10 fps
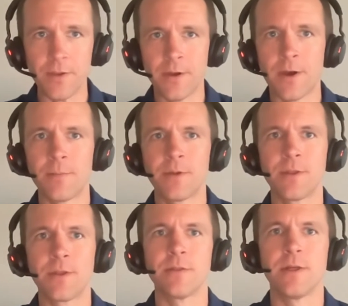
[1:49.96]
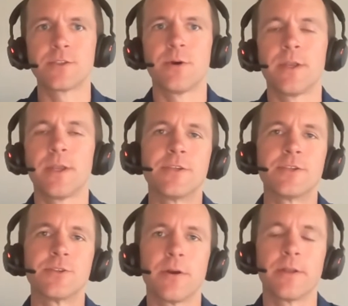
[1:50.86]
um, let's go ahead and get
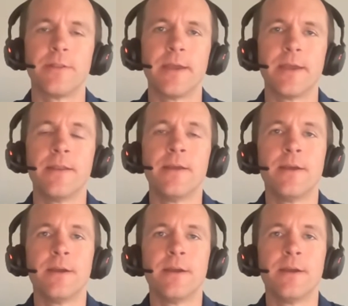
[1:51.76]
started then